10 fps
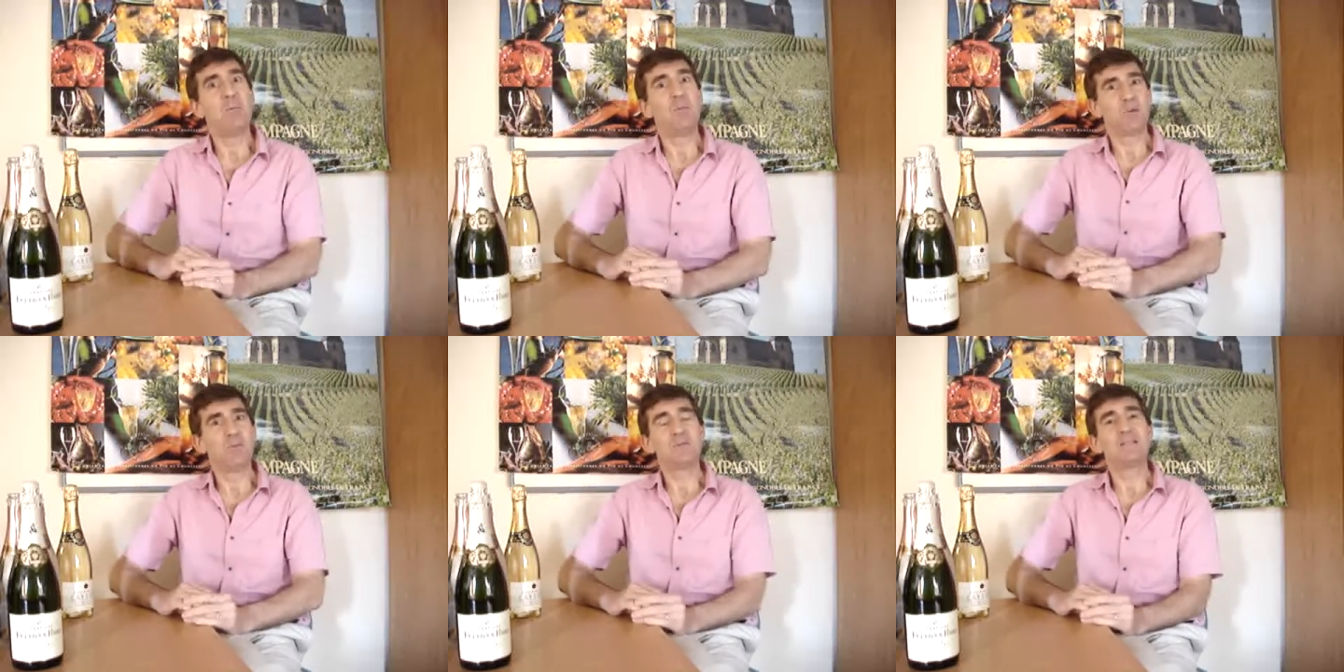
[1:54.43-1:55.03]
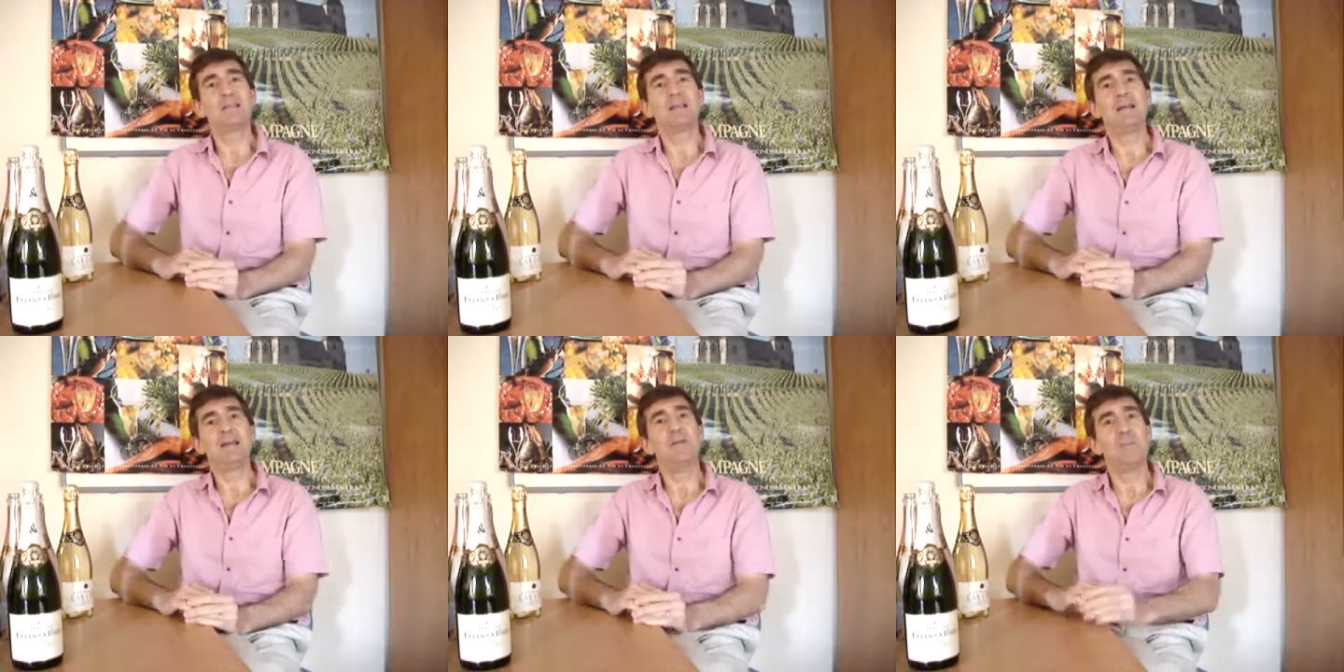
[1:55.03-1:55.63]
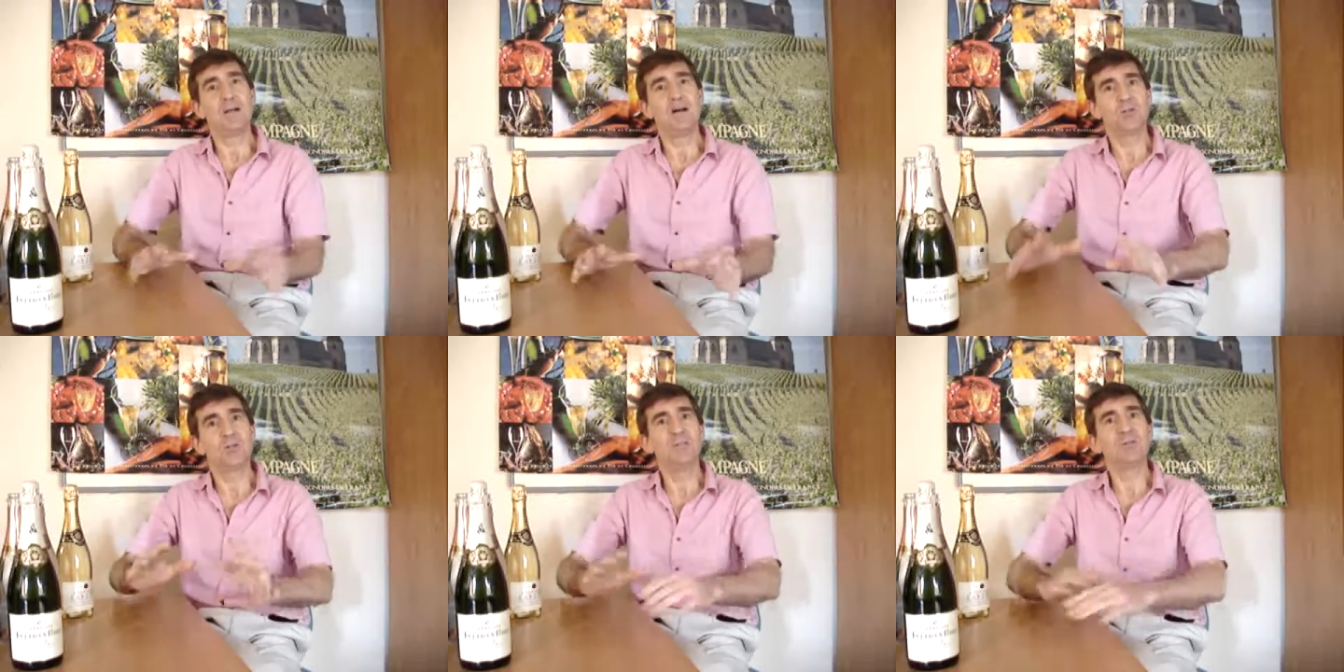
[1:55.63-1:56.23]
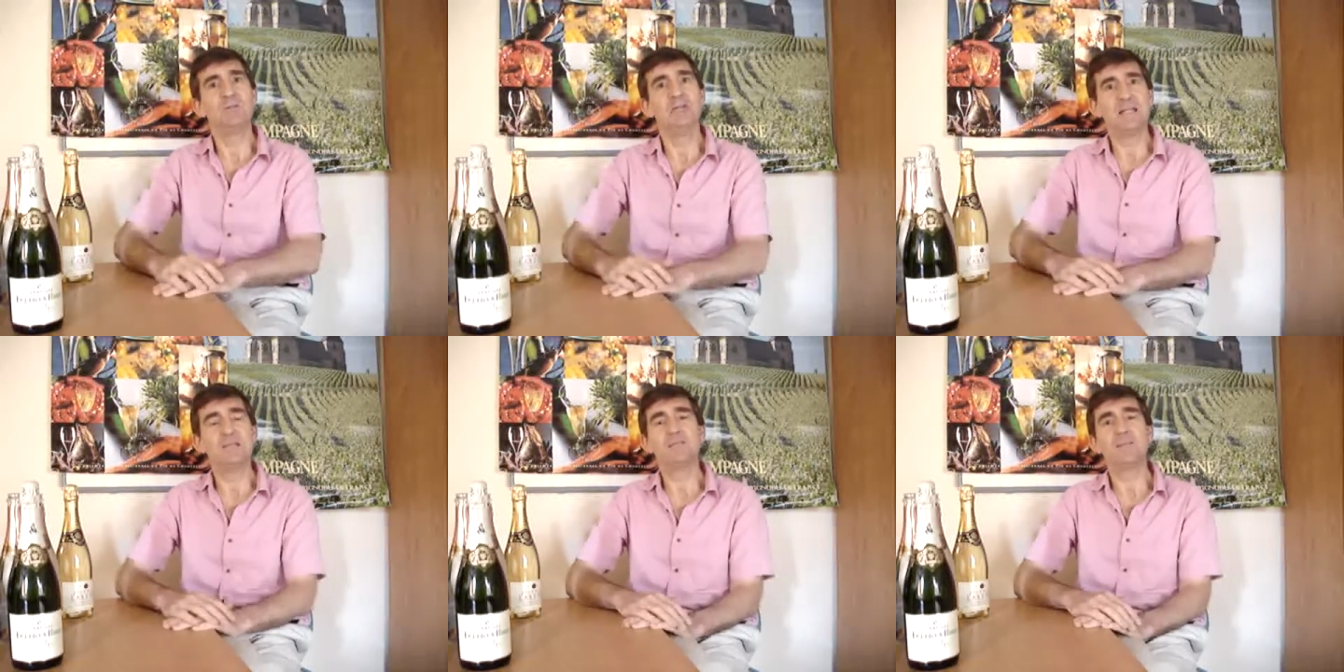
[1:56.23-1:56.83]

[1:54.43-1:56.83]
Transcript: bottles, and they're a bit hush-hush really.